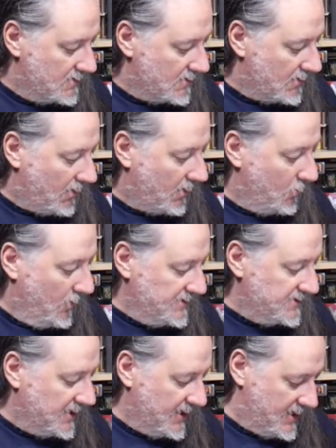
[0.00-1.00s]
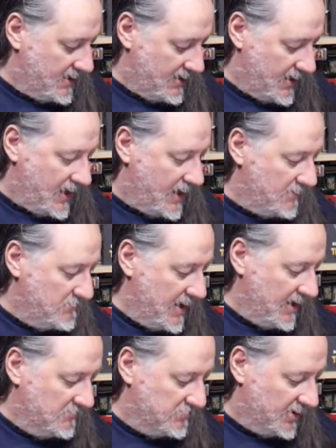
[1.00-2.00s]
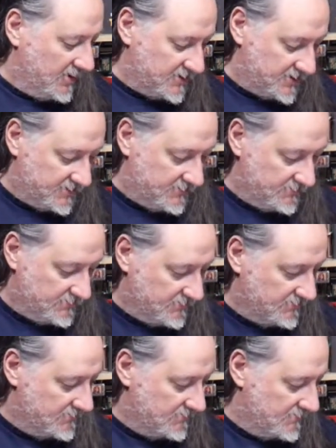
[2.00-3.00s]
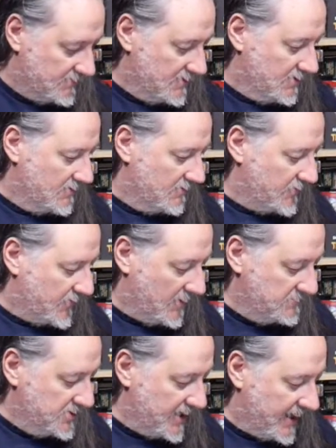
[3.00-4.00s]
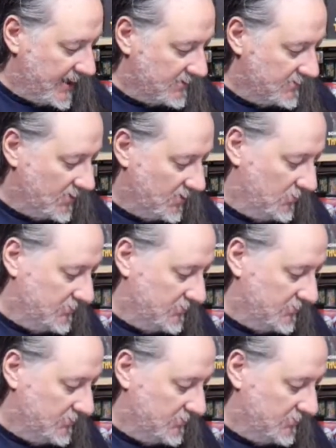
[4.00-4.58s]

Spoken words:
are once again handmade books from Jack. Oh.